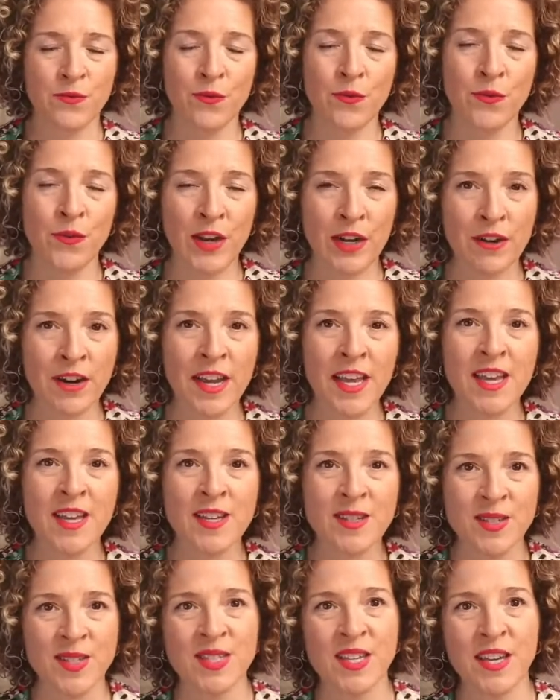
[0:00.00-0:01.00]
very
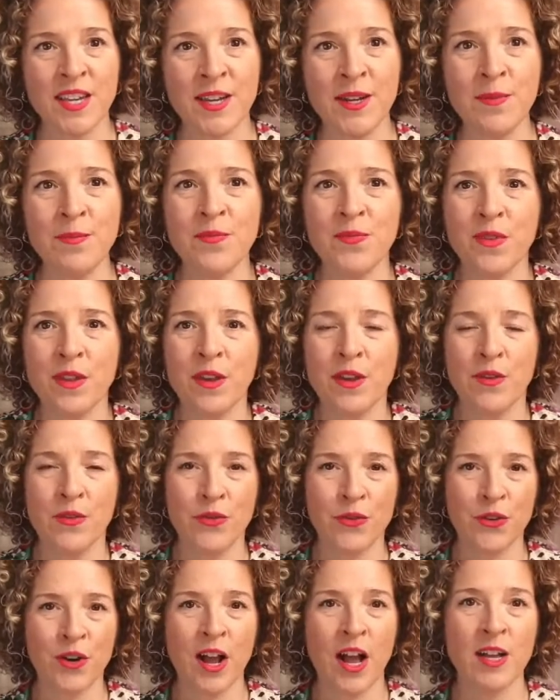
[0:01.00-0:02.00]
easy
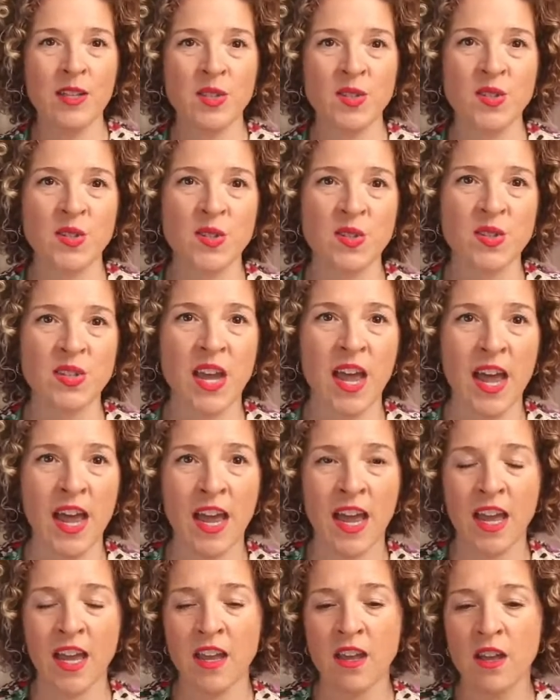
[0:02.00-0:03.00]
for us to
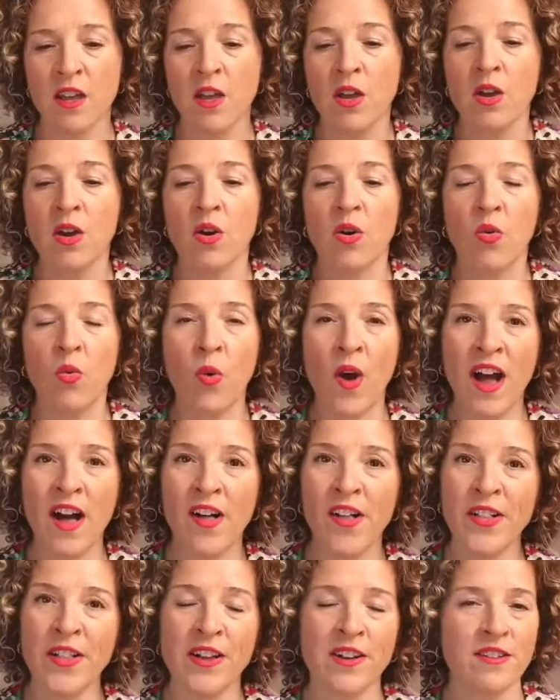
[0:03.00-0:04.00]
say,
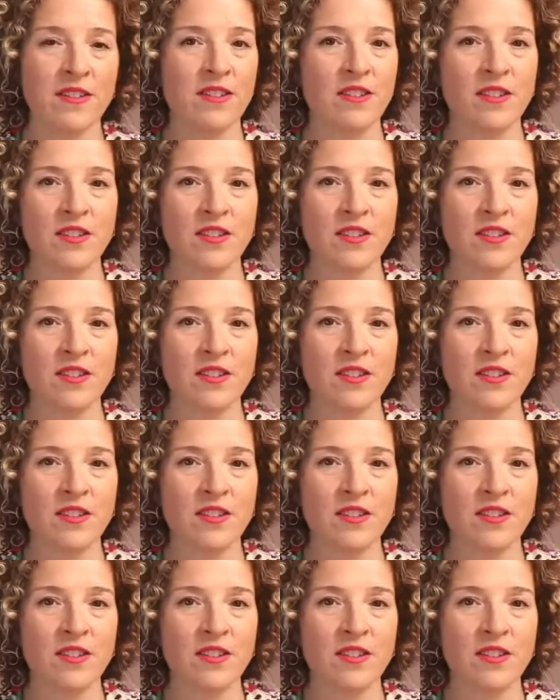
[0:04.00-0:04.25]
well,